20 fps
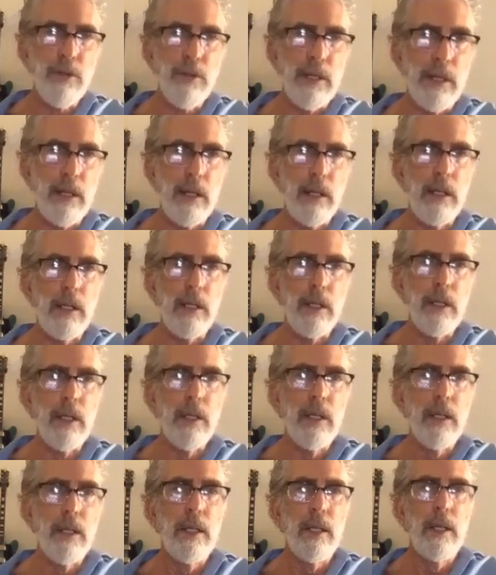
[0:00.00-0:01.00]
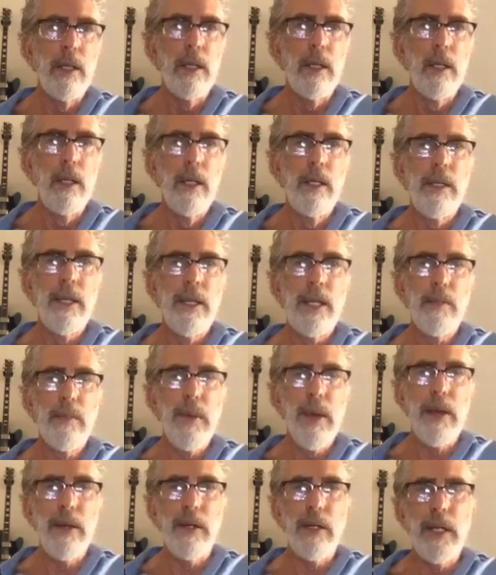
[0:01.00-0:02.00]
little look. That's
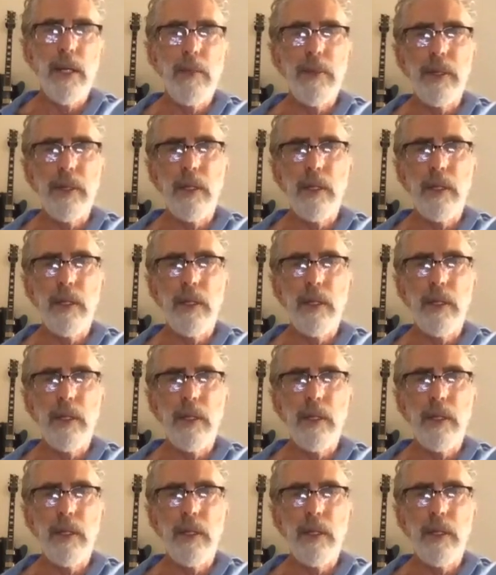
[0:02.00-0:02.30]
better. Keep it